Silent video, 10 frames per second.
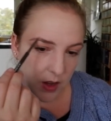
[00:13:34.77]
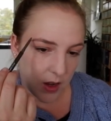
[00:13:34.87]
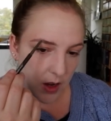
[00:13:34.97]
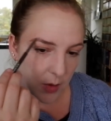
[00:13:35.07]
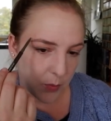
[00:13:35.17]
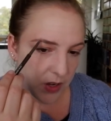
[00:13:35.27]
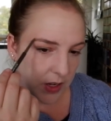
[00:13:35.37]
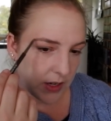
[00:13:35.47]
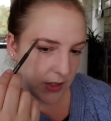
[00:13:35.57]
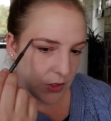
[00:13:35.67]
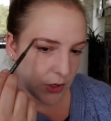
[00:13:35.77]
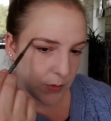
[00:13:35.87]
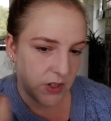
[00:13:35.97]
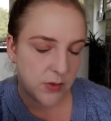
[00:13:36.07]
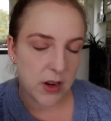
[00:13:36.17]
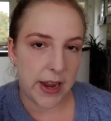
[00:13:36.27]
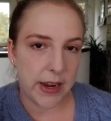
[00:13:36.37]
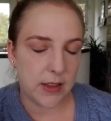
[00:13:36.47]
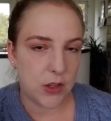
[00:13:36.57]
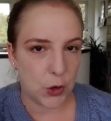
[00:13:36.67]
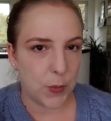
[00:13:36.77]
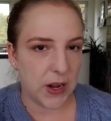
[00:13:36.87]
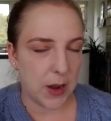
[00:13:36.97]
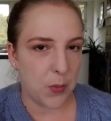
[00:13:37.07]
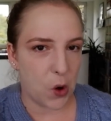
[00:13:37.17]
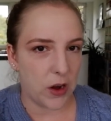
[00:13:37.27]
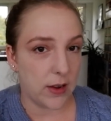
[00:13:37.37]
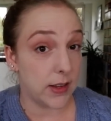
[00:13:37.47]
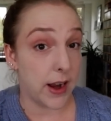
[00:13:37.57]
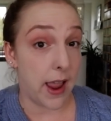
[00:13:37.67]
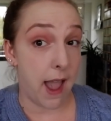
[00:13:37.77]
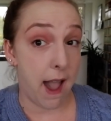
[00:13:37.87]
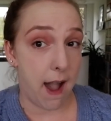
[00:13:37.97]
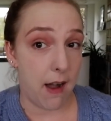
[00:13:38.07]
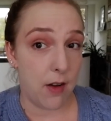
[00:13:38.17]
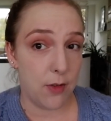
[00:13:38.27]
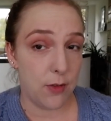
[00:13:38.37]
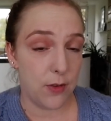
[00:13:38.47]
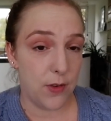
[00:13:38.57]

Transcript: Uh, but in terms of like the Urban Decay products that I have,